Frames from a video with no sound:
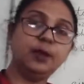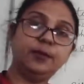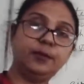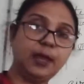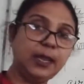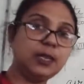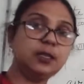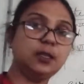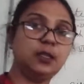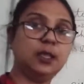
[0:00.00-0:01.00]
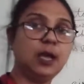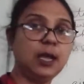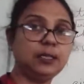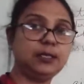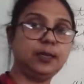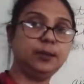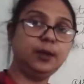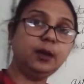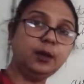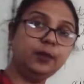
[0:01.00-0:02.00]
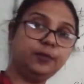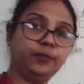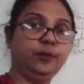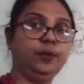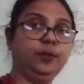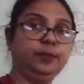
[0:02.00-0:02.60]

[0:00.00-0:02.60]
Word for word: write the answer number 4.